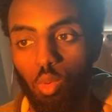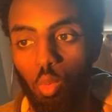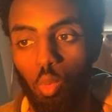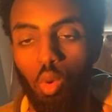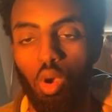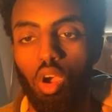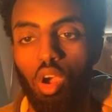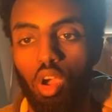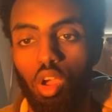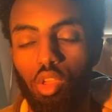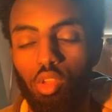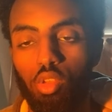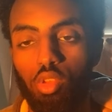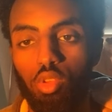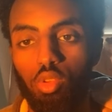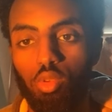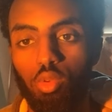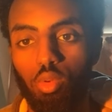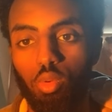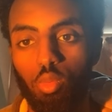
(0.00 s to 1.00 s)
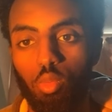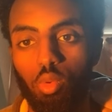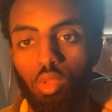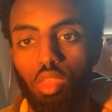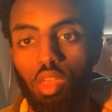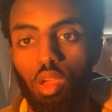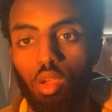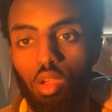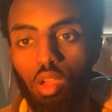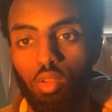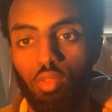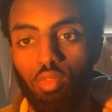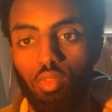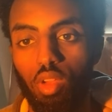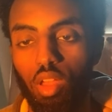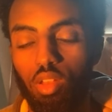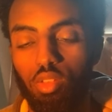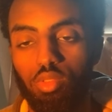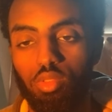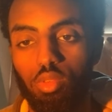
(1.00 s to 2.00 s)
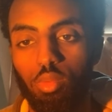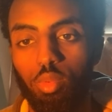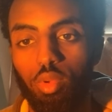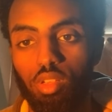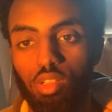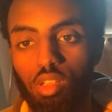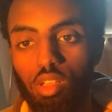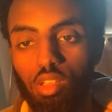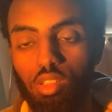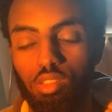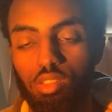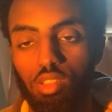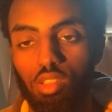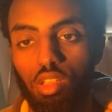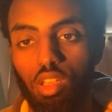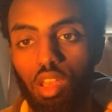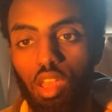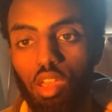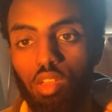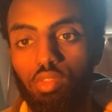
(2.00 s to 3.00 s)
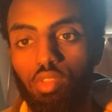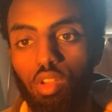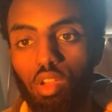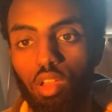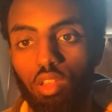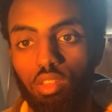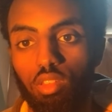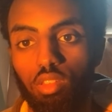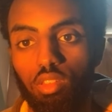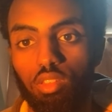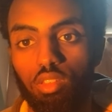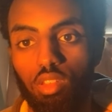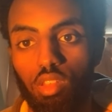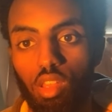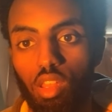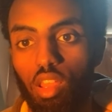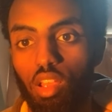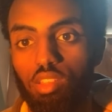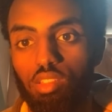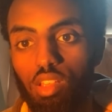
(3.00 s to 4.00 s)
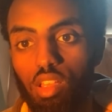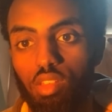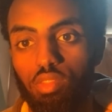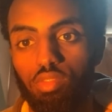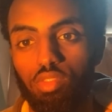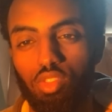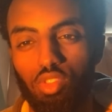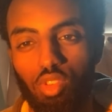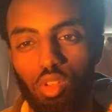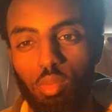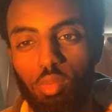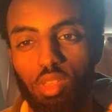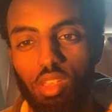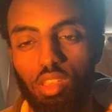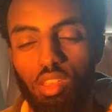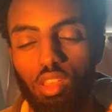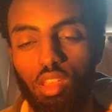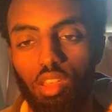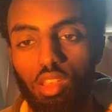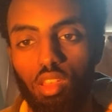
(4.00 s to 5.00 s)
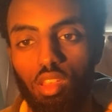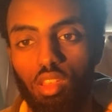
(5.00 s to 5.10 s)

What are you without value being into your life and to the next life? Do you know what I mean?